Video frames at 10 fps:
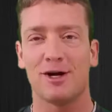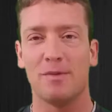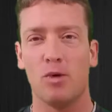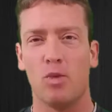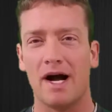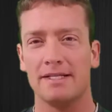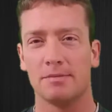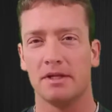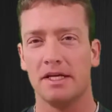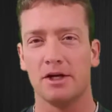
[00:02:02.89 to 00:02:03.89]
talk about why
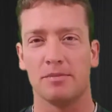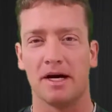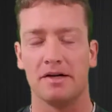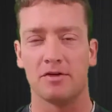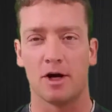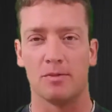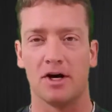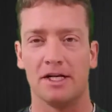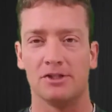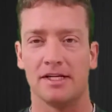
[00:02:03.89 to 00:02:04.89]
depleting your body of
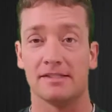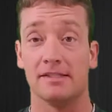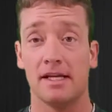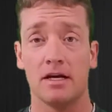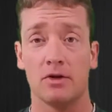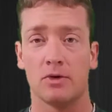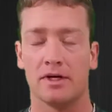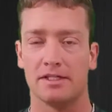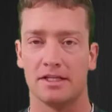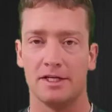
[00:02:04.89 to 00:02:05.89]
carbohydrates is not only
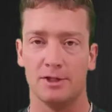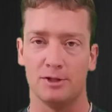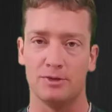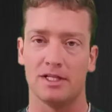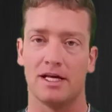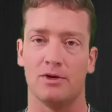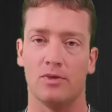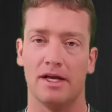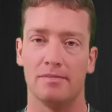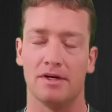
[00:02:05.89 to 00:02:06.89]
going to let you lose a lot
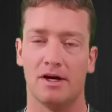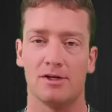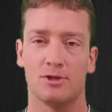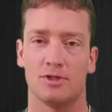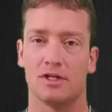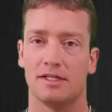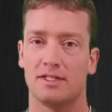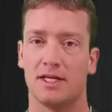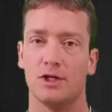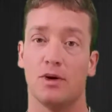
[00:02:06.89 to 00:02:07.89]
of weight, but also is going to
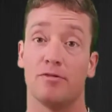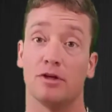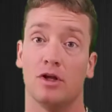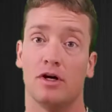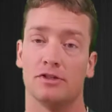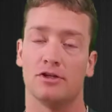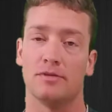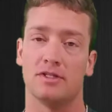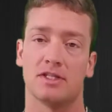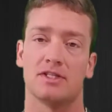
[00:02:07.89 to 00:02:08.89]
set you up for
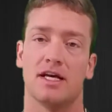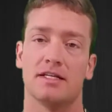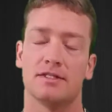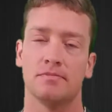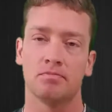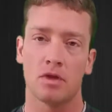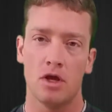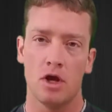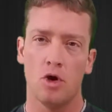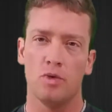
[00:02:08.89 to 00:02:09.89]
long-term success.
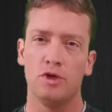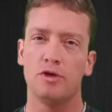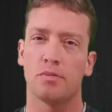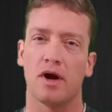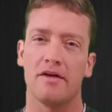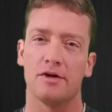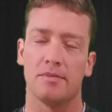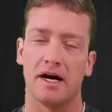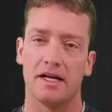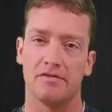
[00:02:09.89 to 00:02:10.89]
When you deprive
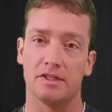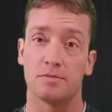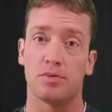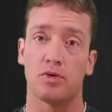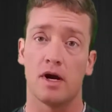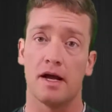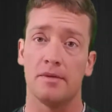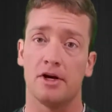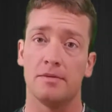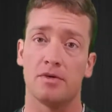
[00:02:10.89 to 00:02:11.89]
your body of its
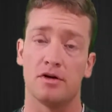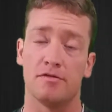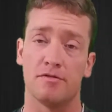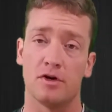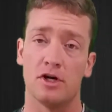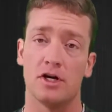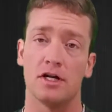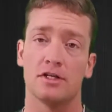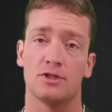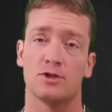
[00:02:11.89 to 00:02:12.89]
primary
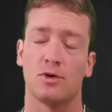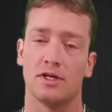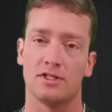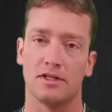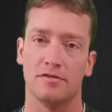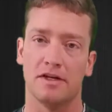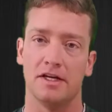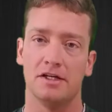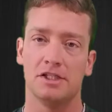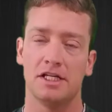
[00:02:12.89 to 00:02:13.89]
preferred source of
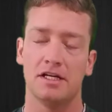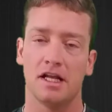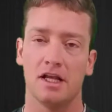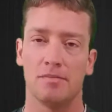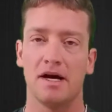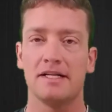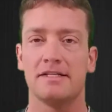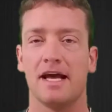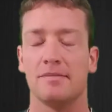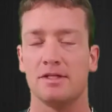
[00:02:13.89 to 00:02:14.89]
energy, your body
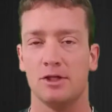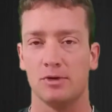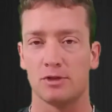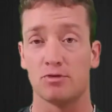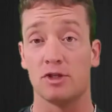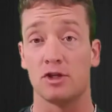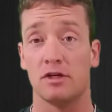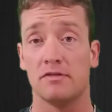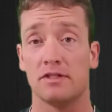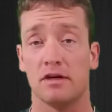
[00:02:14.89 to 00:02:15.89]
taps into its
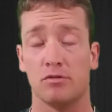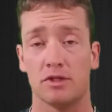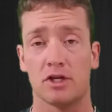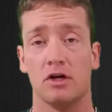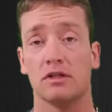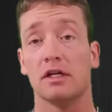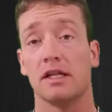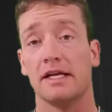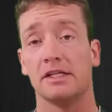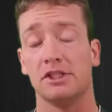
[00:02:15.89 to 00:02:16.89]
reserves of what's called
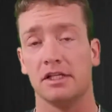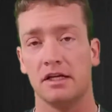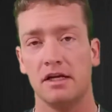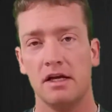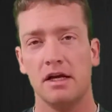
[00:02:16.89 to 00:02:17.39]
glycogen.